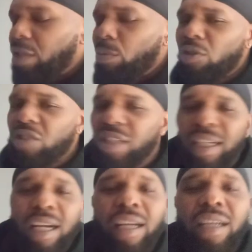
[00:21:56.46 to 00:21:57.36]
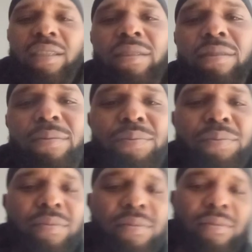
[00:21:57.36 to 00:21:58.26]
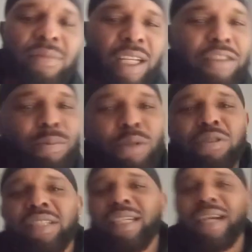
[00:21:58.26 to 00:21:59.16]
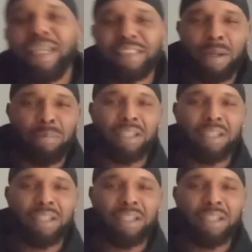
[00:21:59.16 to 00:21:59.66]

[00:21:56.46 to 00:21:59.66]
I smoke cigars. I smoke cigars and